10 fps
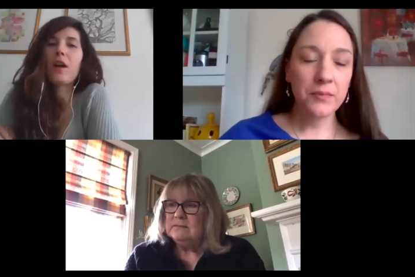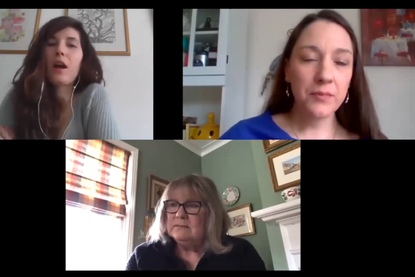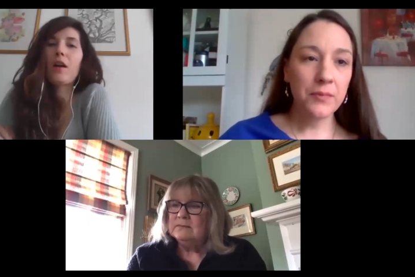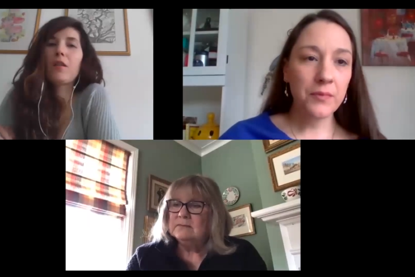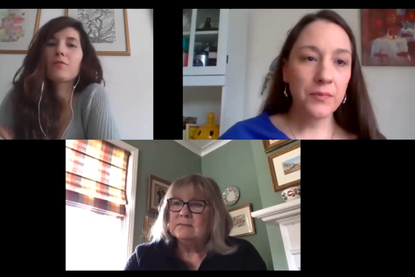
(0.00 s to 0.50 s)

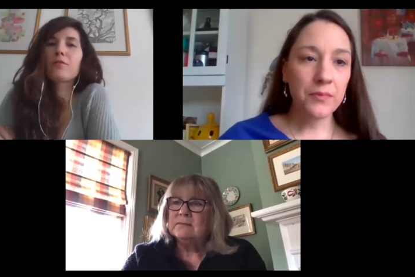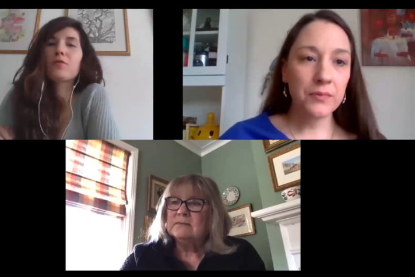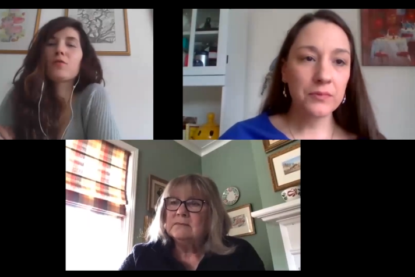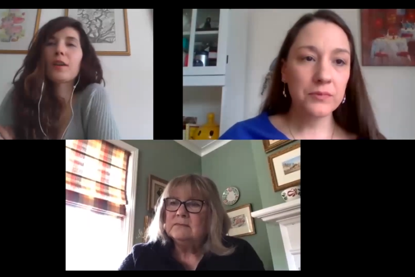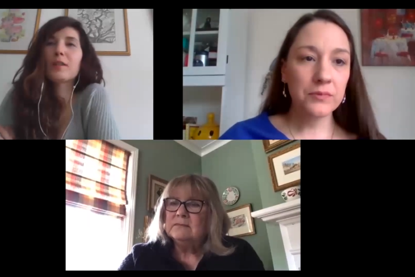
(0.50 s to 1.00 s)
Speaker 1: of
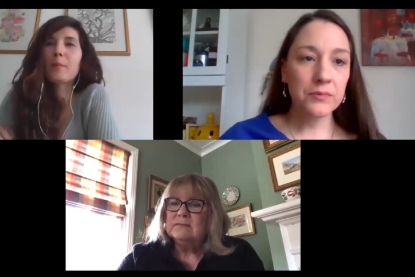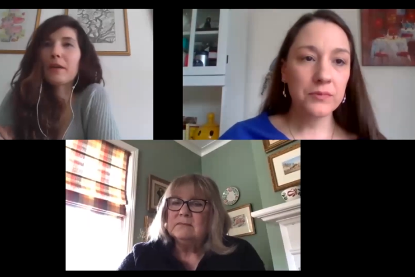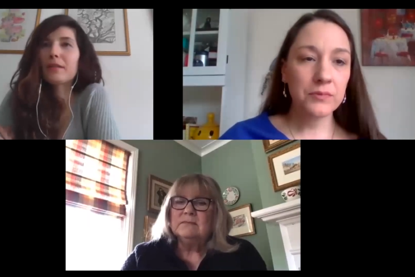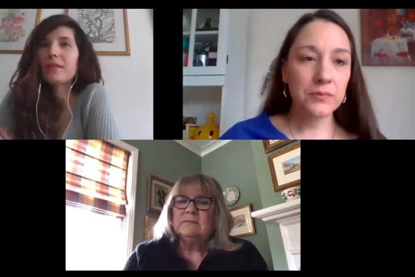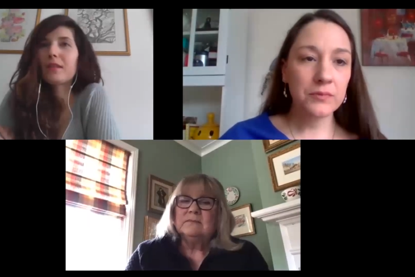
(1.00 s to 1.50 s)

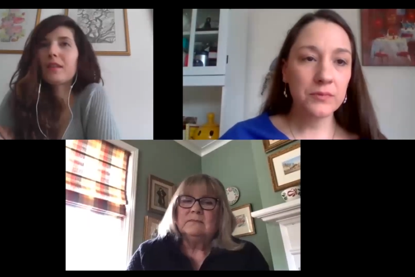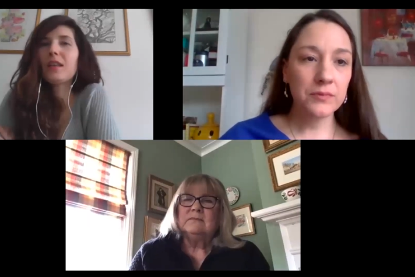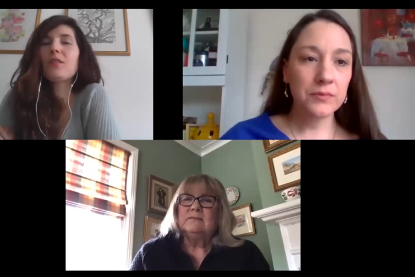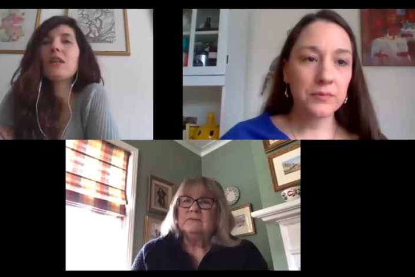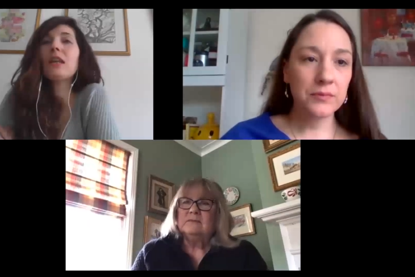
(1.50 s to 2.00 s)
transparency.
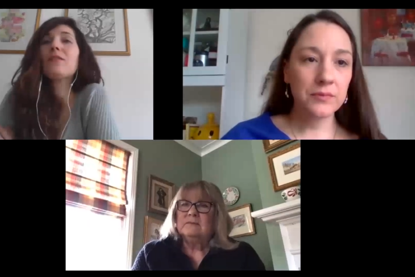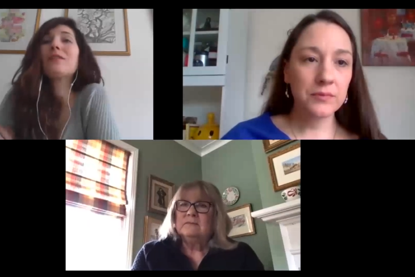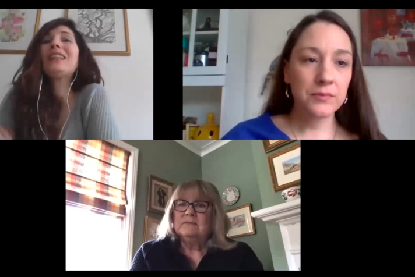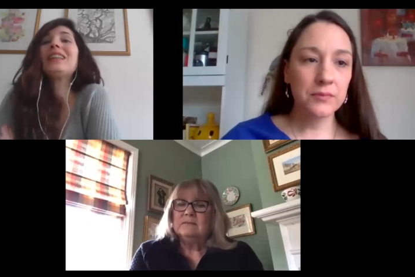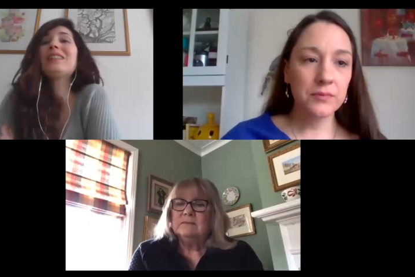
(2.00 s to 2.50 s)
Even if
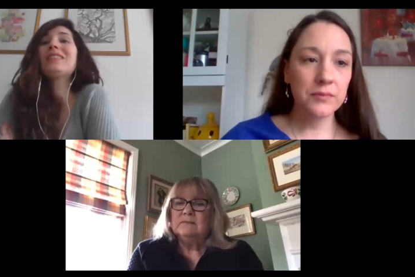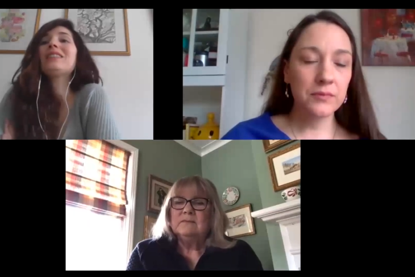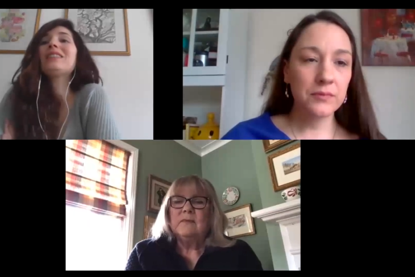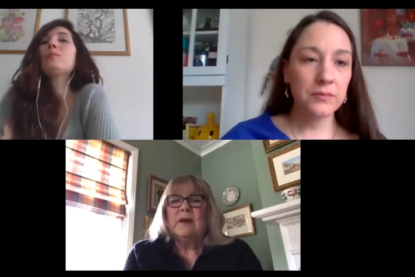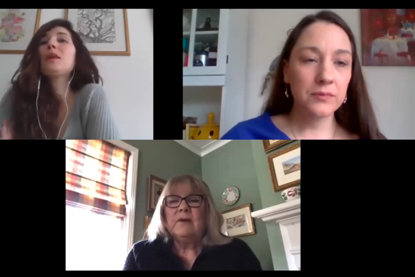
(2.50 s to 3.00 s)

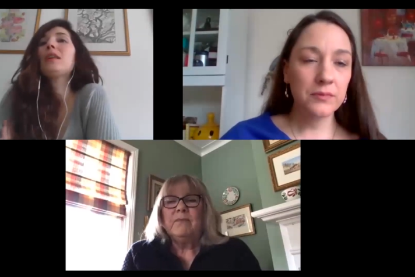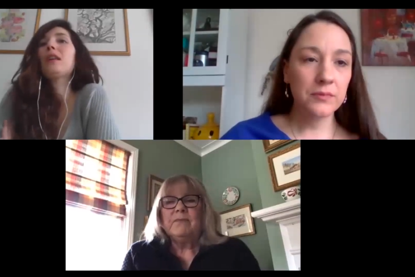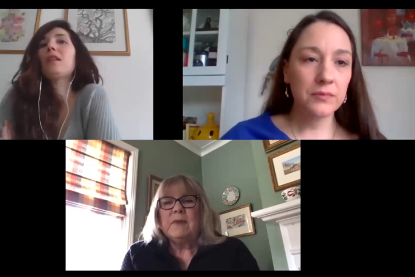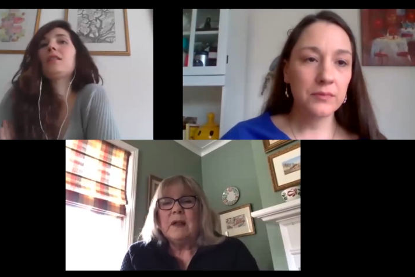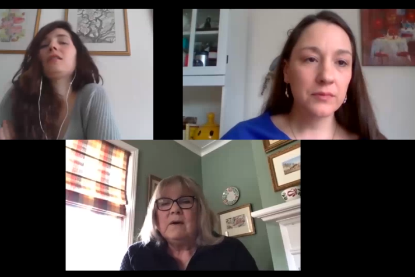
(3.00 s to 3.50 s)
legally
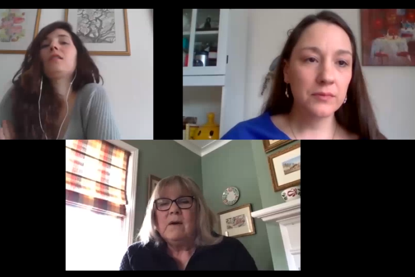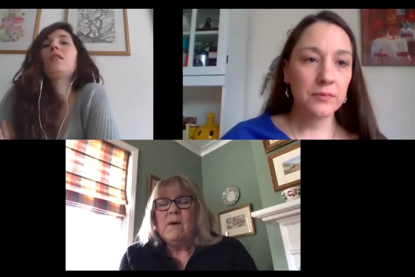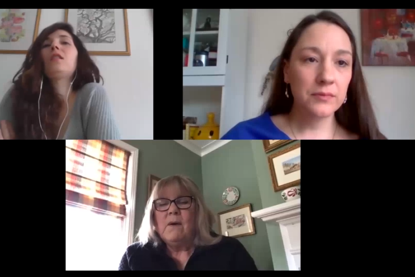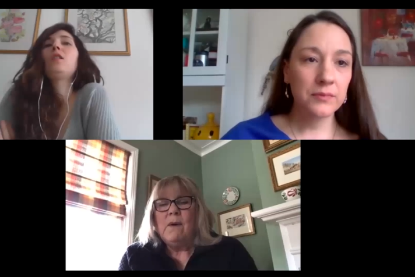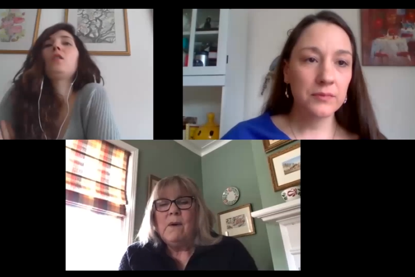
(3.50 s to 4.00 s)
speaking,
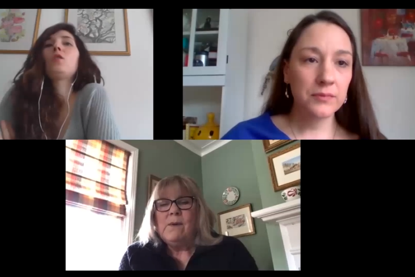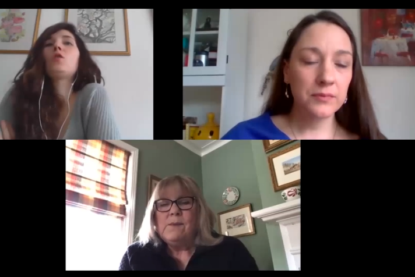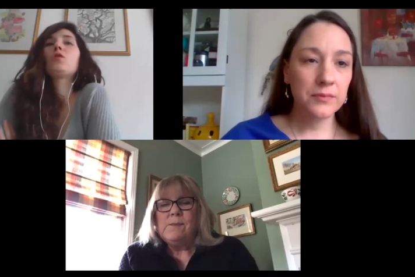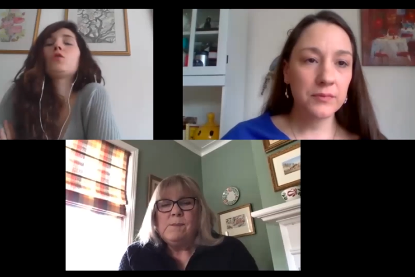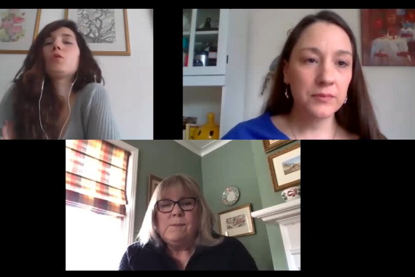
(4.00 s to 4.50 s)

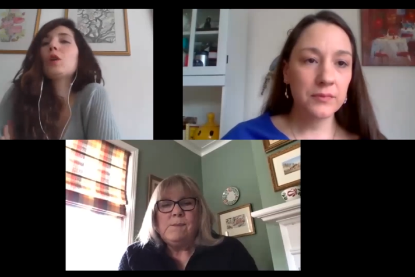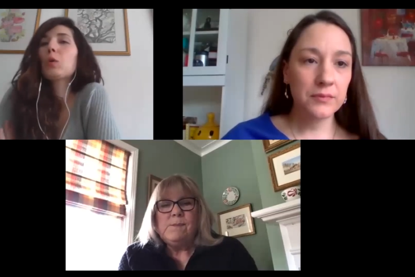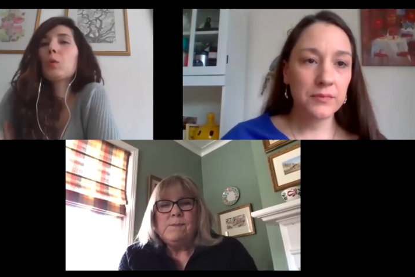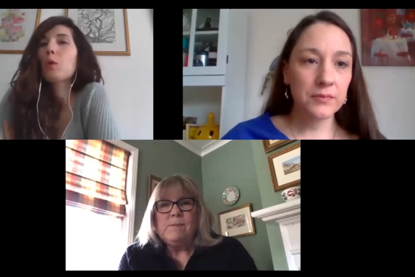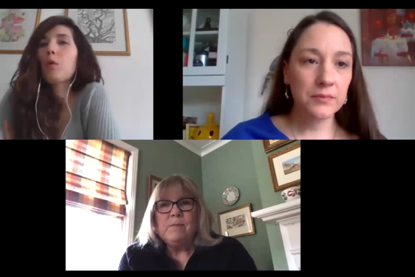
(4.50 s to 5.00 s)
there's no
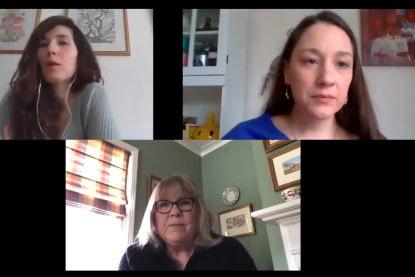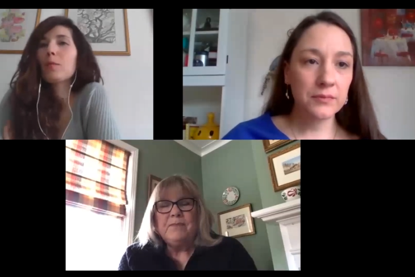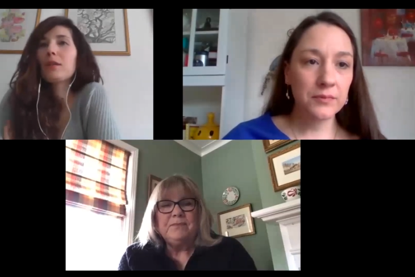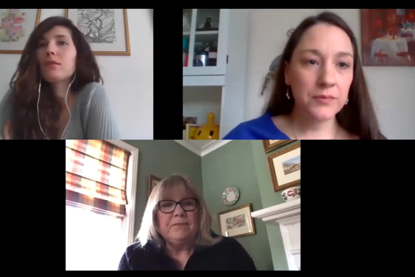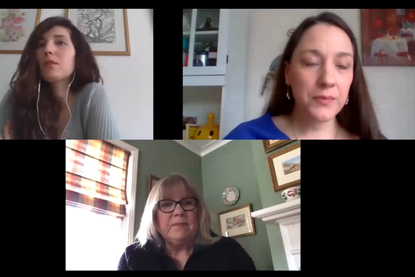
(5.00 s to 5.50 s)
legal
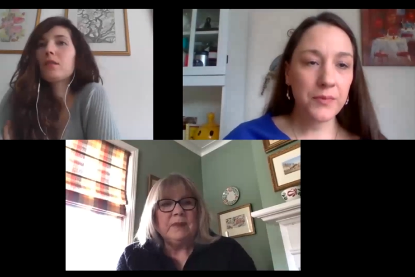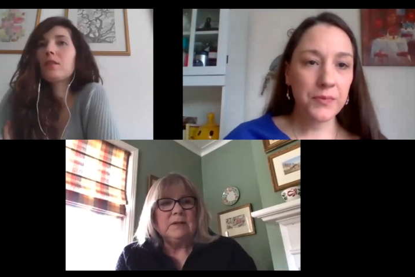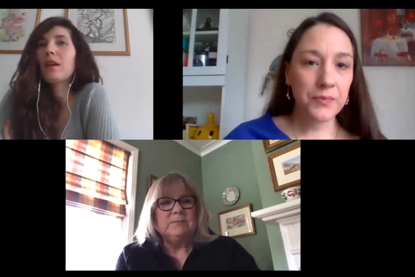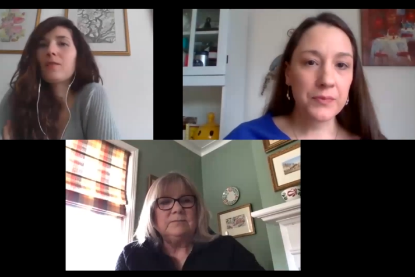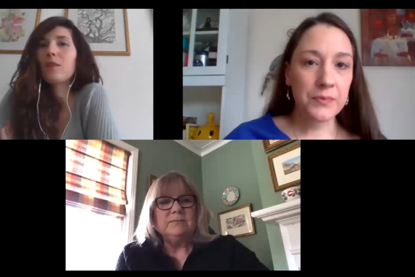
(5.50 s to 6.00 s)
requirement
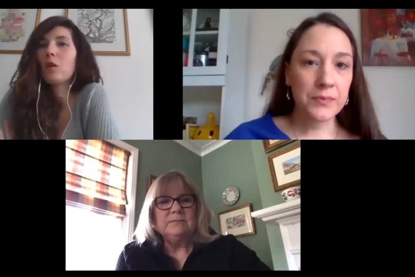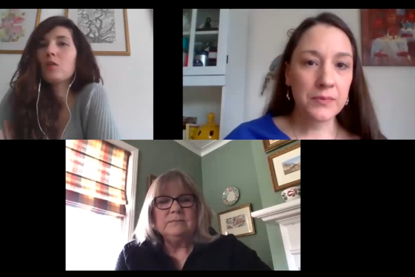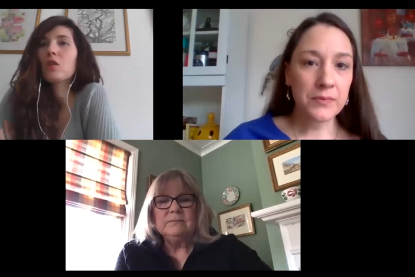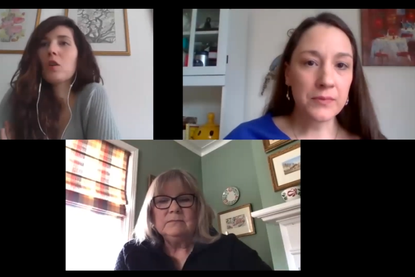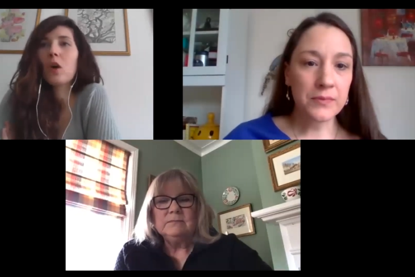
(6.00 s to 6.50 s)
to
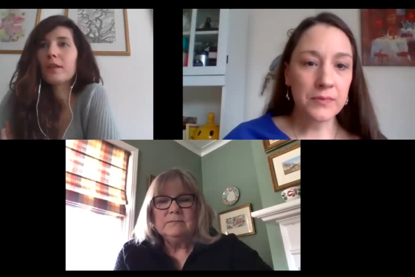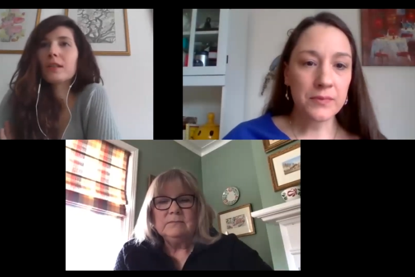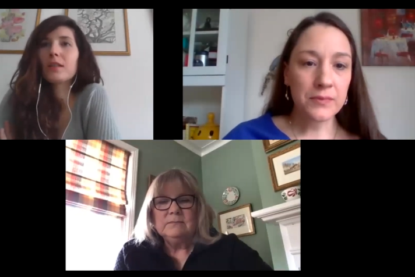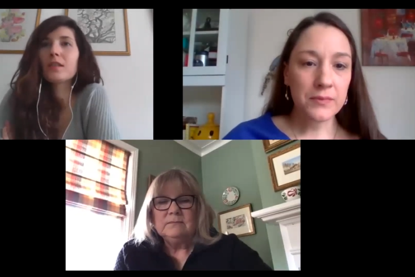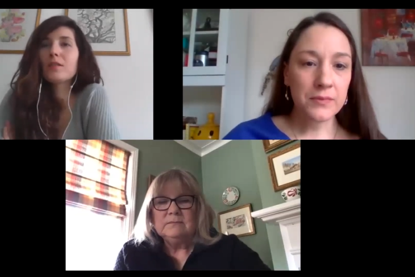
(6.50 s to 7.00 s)
divulge the
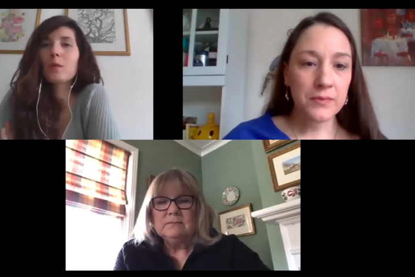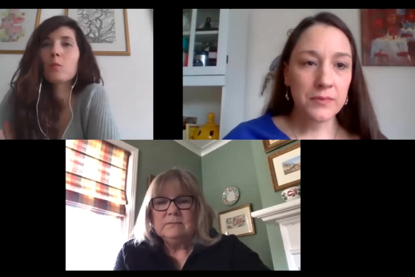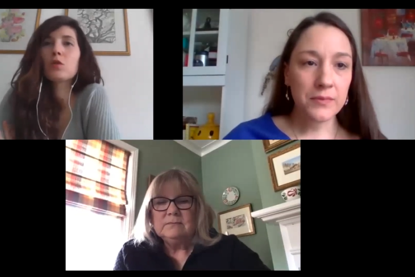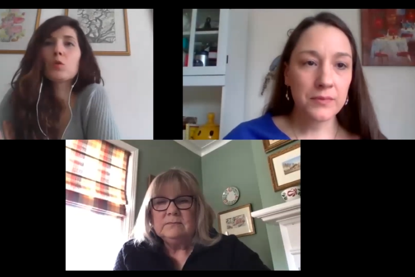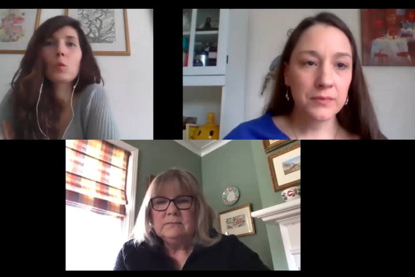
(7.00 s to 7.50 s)
contents of
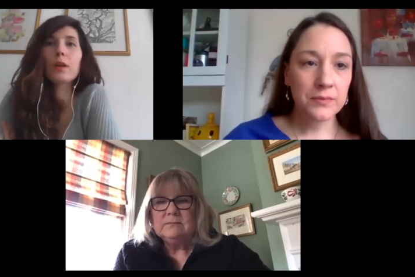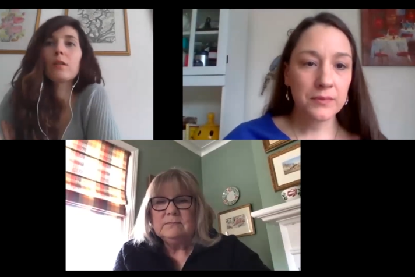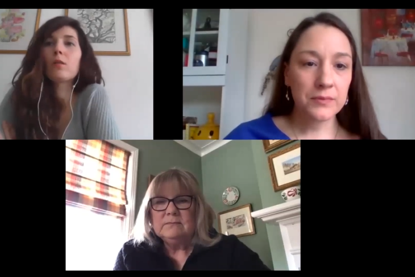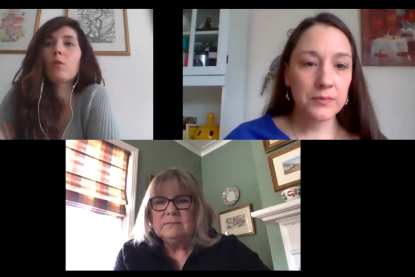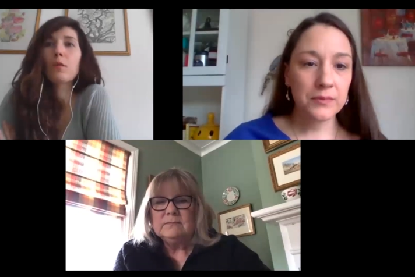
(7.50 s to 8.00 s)
someone's
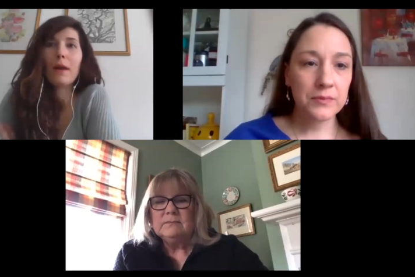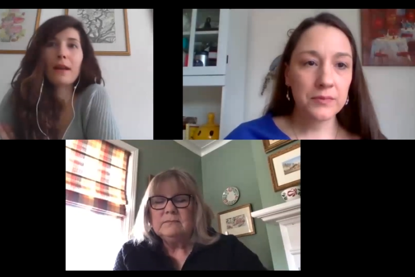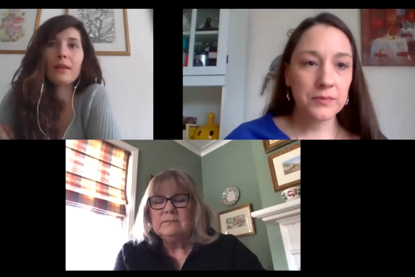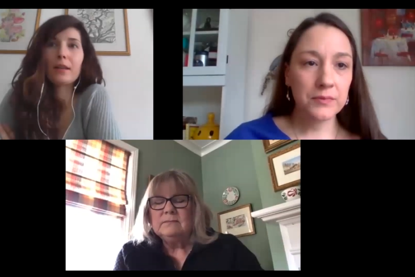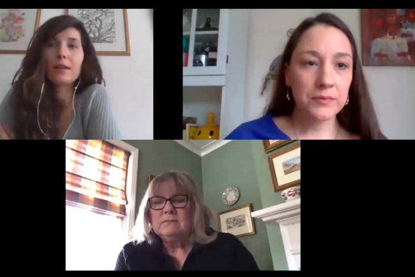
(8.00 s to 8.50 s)
will or
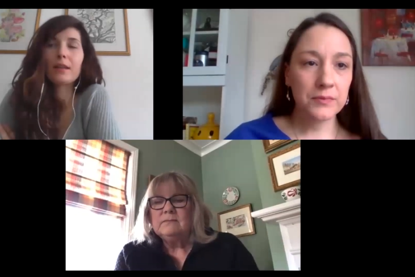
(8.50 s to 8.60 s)
mandate,